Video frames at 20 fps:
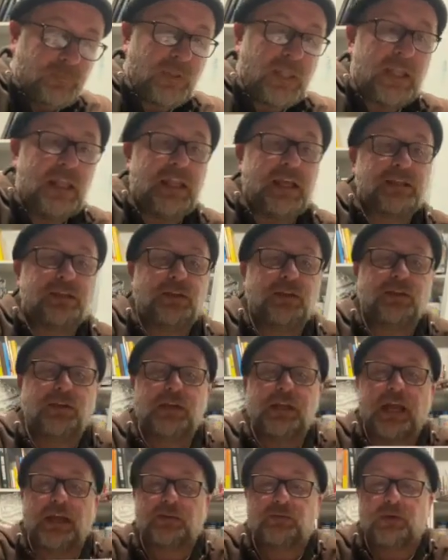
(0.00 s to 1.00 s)
Let's do the
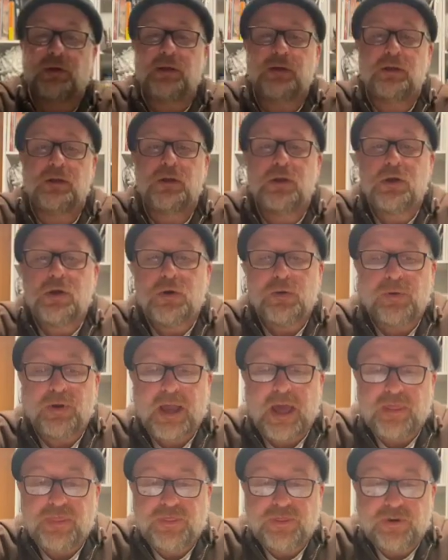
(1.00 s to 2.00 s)
next one. We
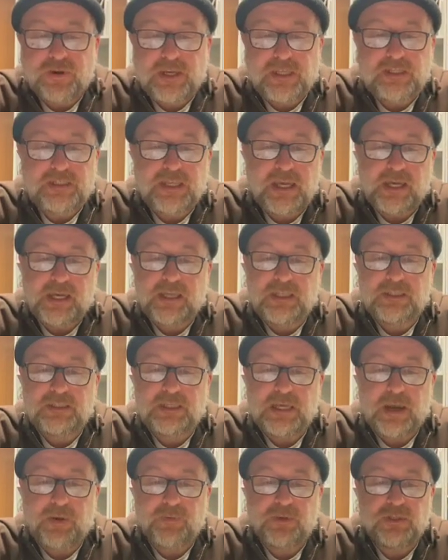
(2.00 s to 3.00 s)
got 30 seconds.
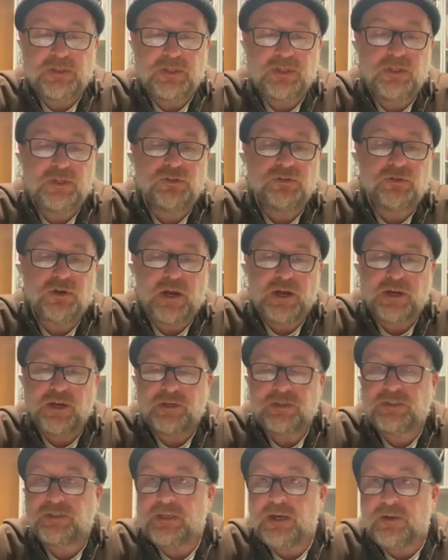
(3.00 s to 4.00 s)
I want you to draw
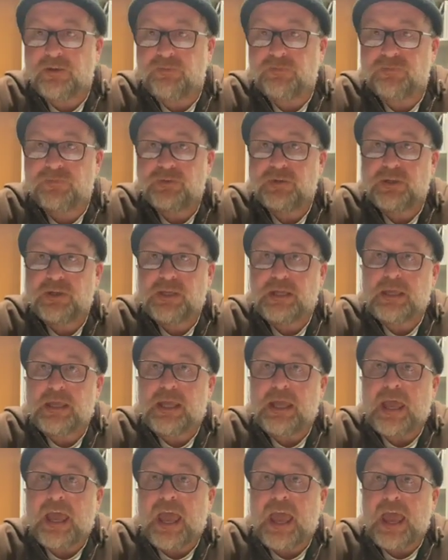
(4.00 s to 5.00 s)
yourself
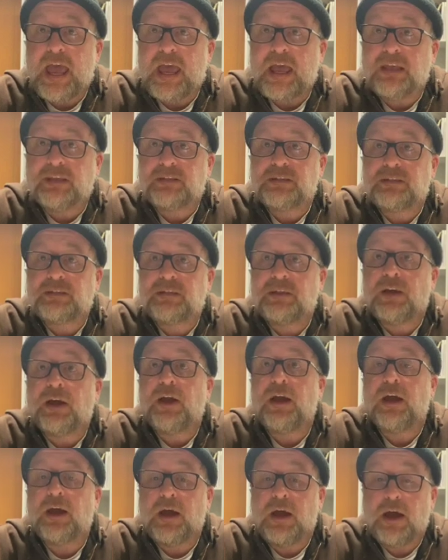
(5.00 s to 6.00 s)
as
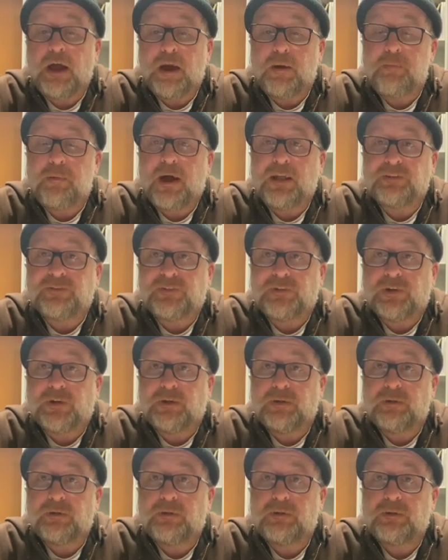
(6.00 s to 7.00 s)
a monster.
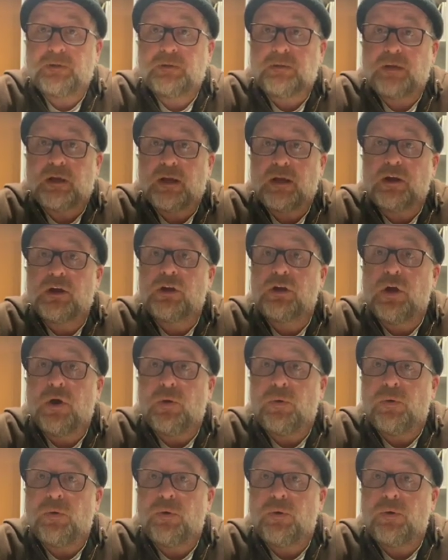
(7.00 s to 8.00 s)

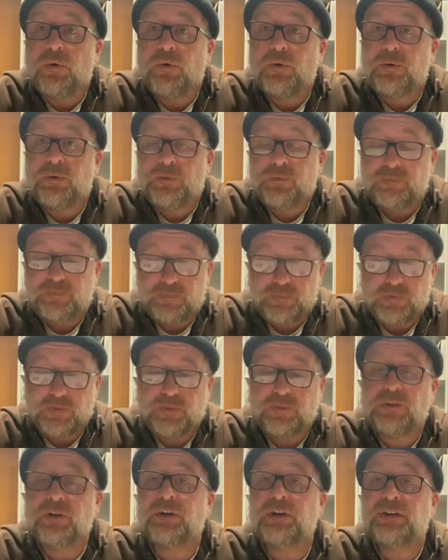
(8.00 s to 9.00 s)
Go.
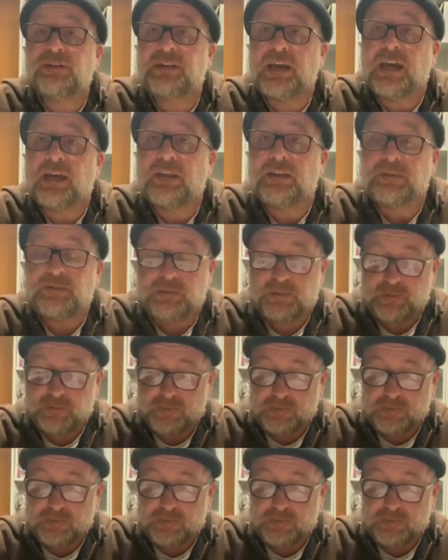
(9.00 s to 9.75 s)
30 seconds.